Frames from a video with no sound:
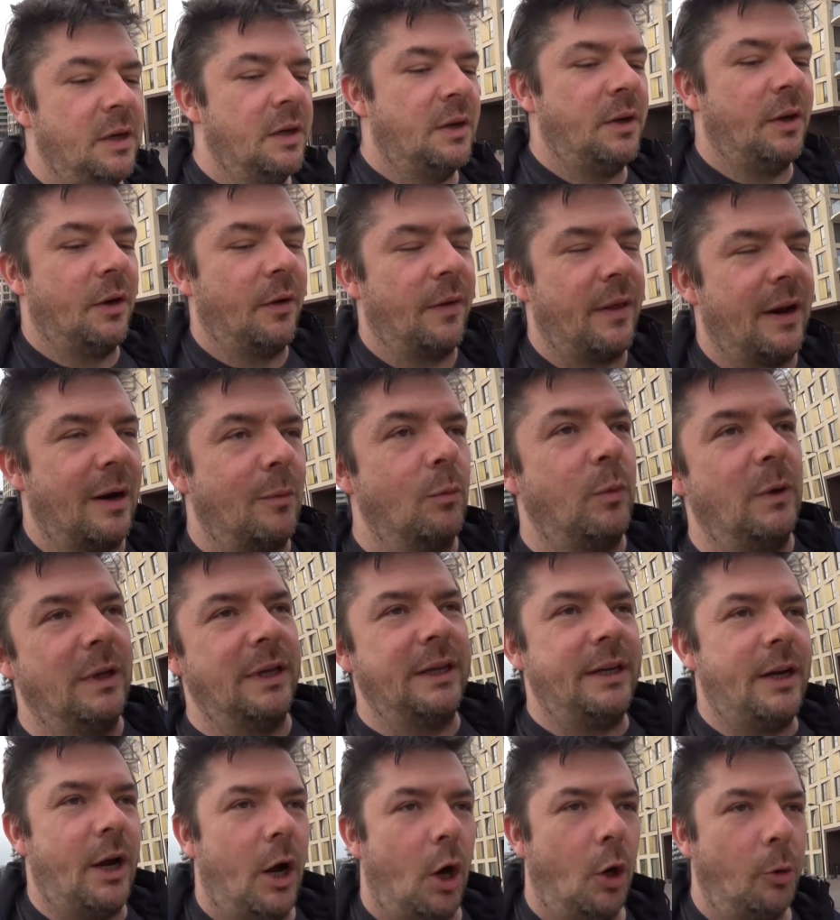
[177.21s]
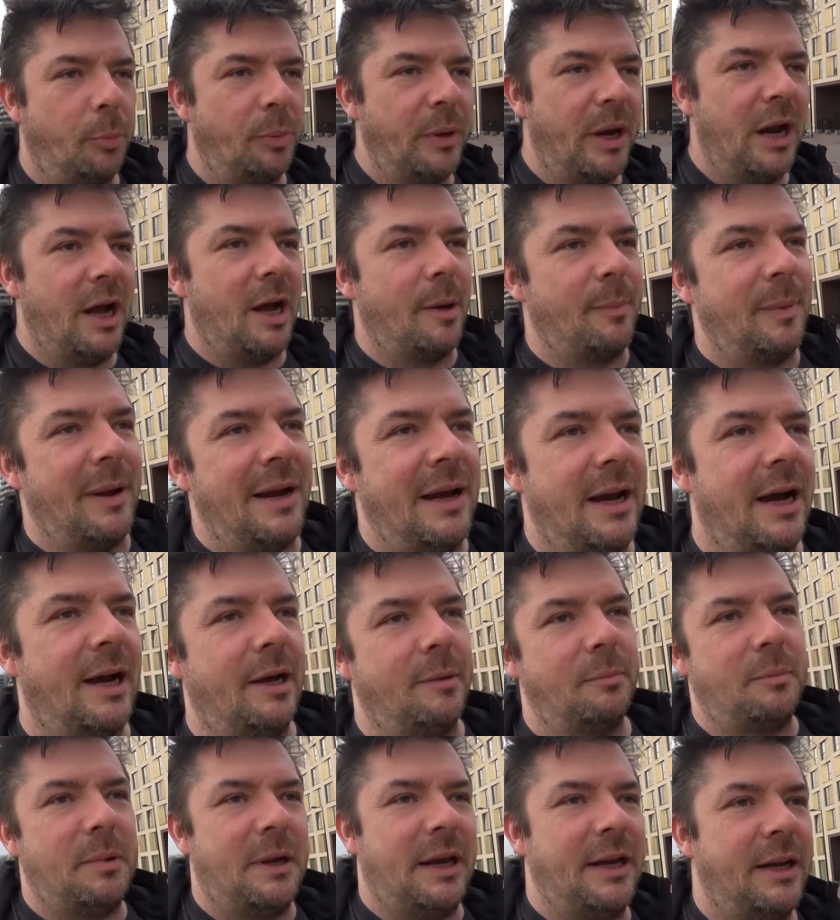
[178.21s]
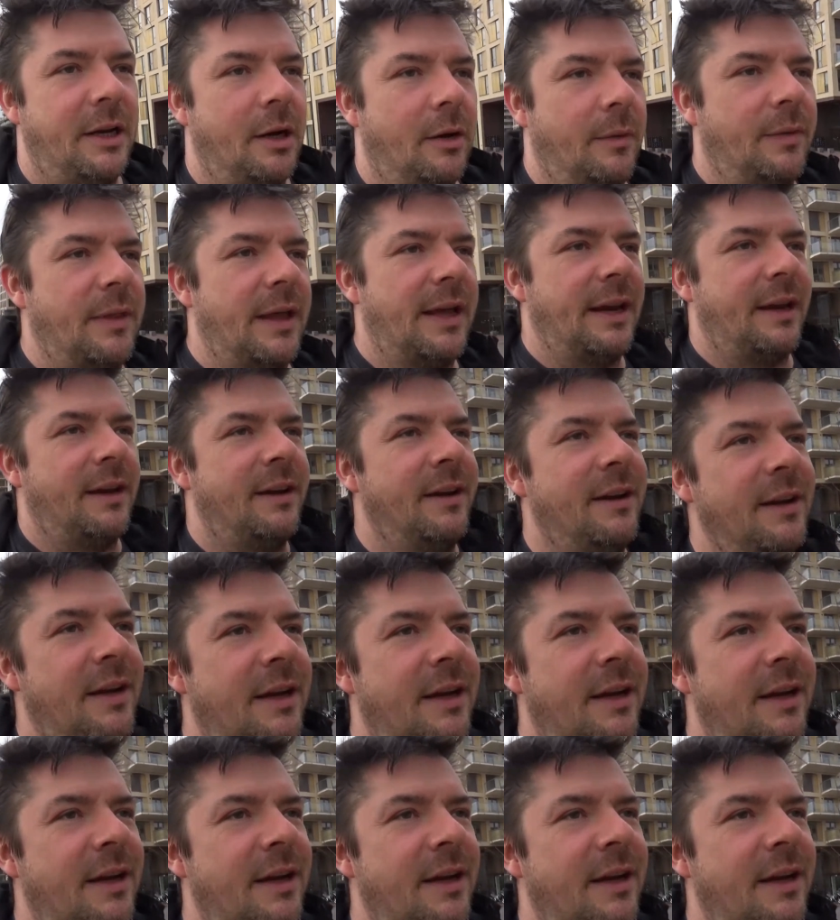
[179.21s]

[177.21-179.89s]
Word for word: you know, that I'm willing to open up and not be, you know, that